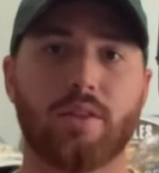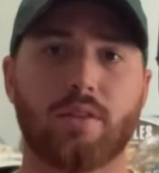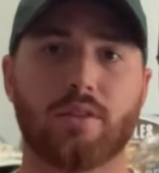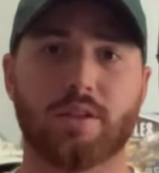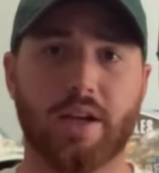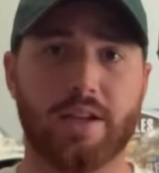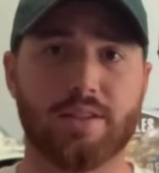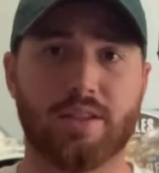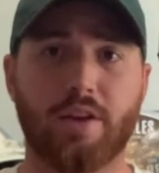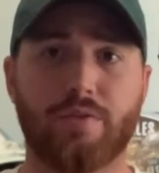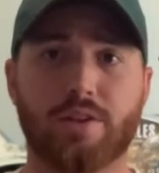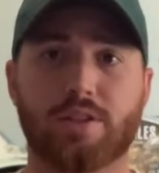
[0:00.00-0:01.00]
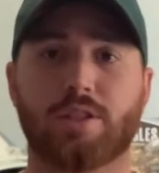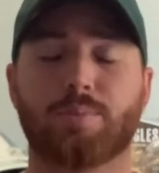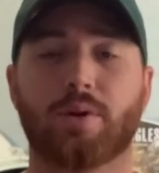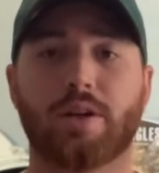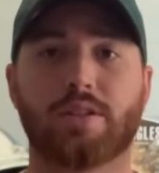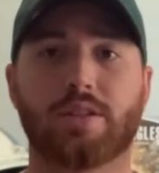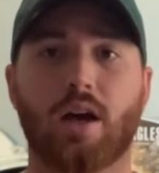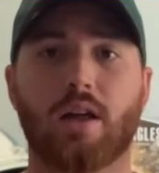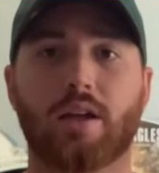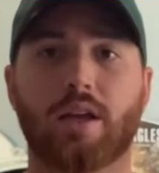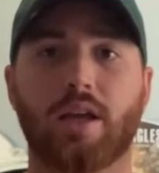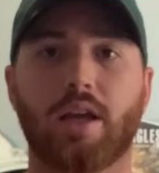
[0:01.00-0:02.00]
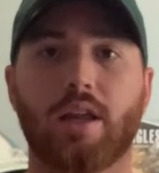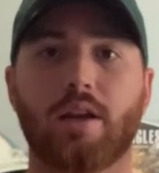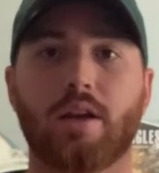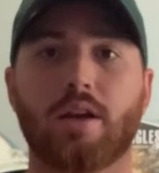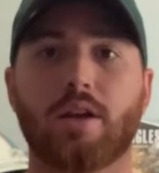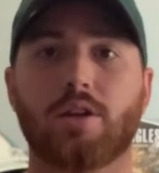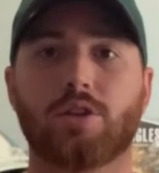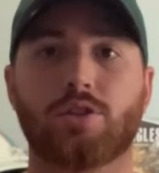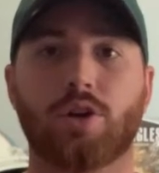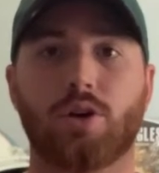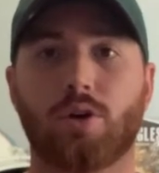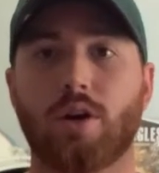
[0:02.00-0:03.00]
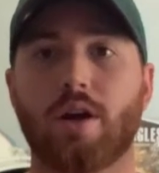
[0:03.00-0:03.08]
The Titans' defense is pretty solid again. So